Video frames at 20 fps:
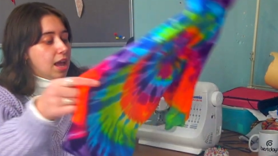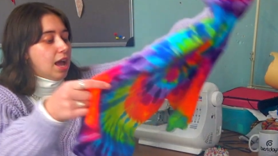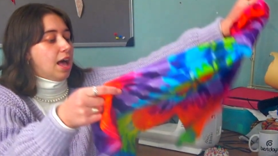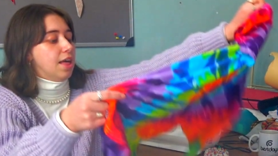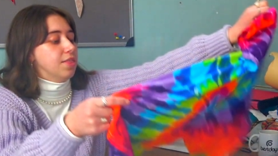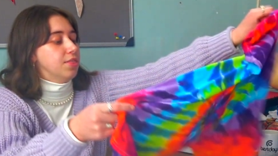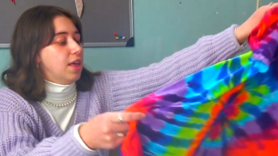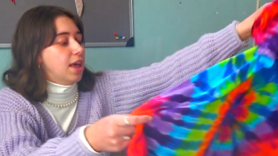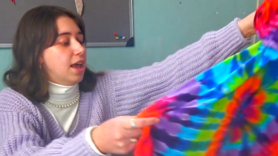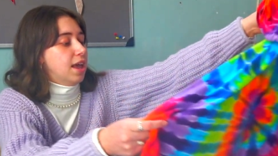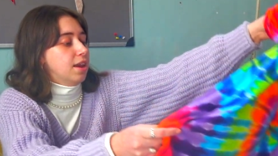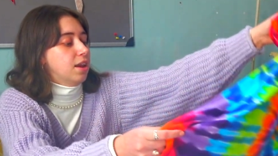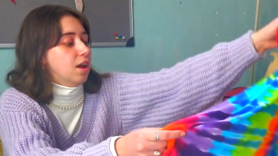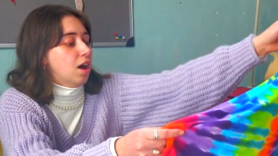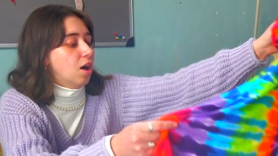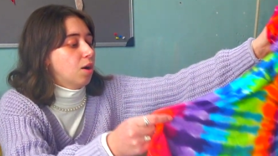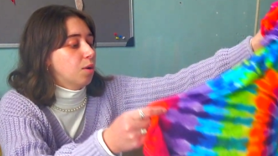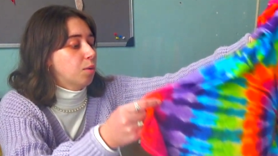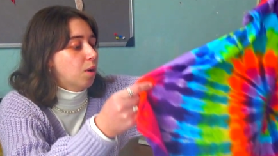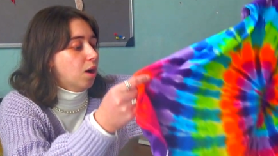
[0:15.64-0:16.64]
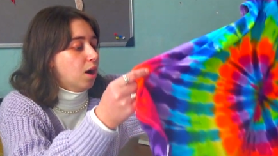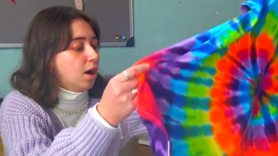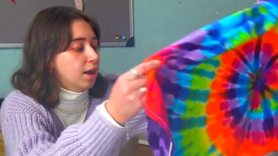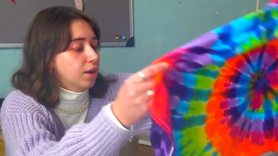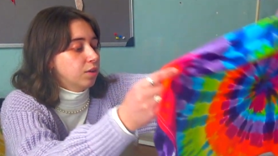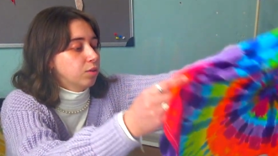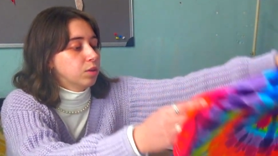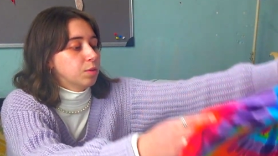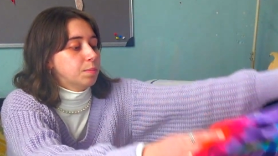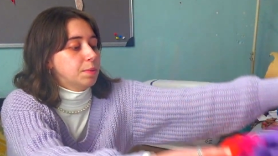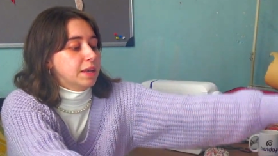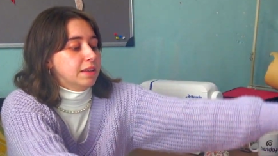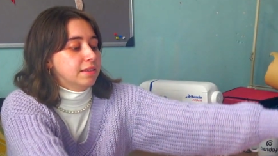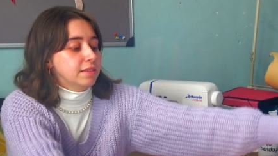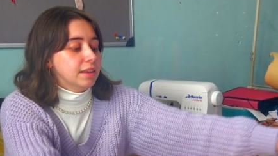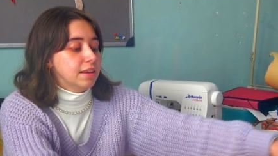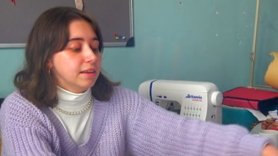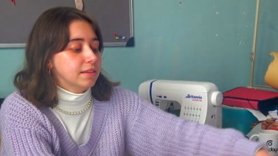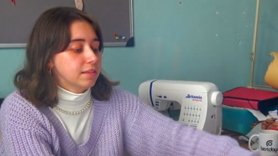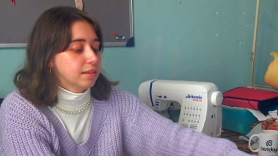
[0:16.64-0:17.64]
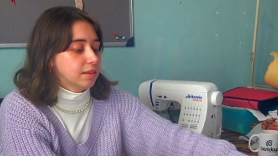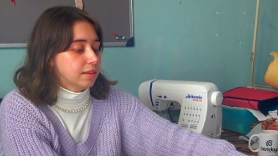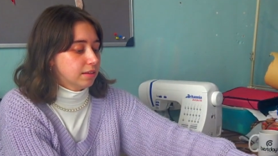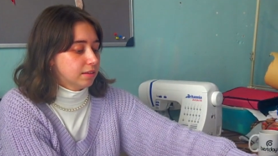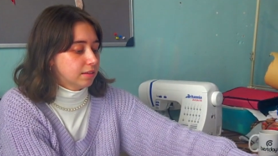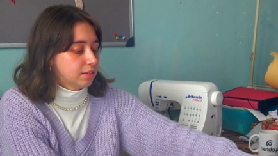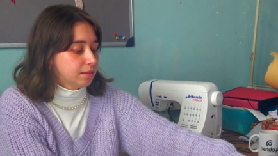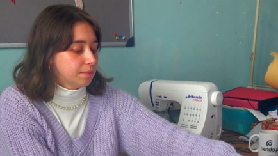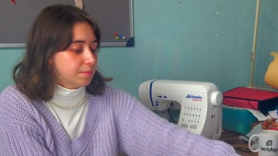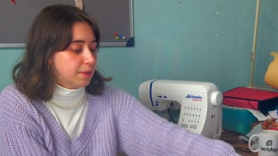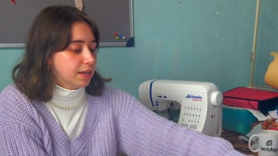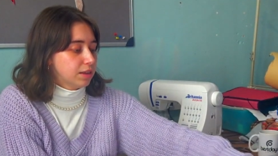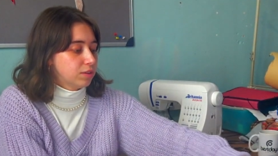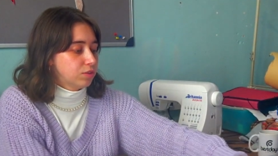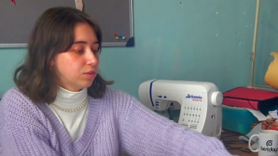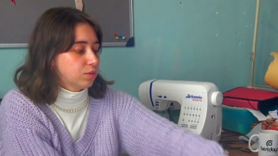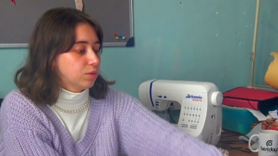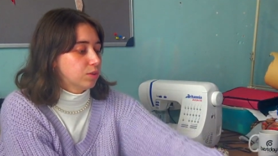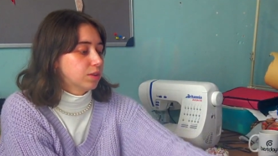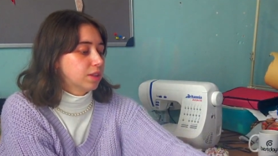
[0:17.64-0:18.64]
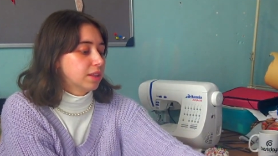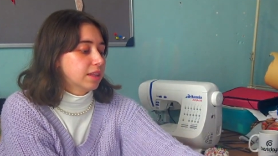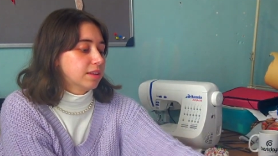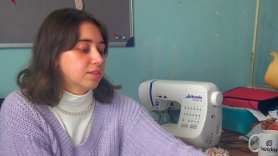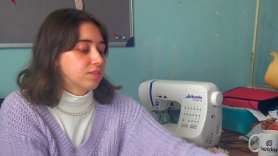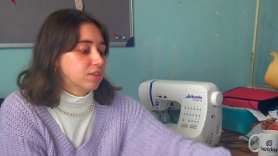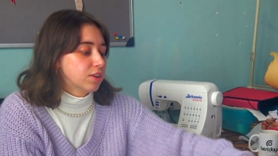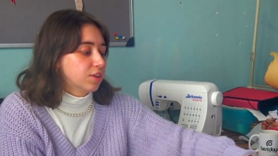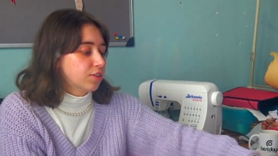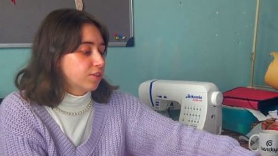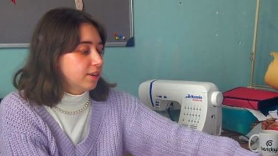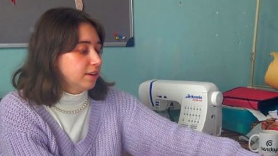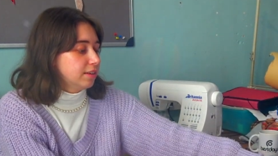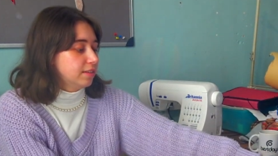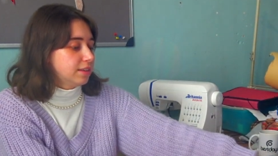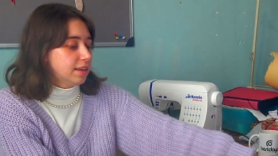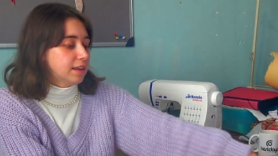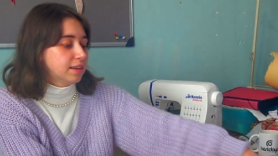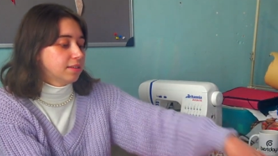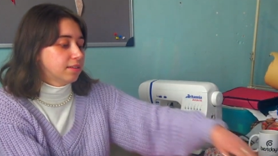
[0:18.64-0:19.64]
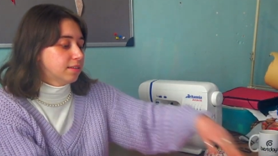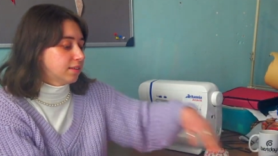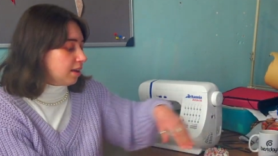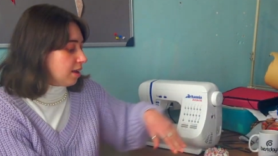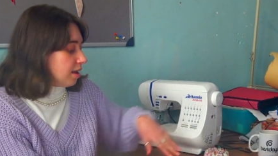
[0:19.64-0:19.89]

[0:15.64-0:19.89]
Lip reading: and then I will iron all the pieces to make sure that there's no creases.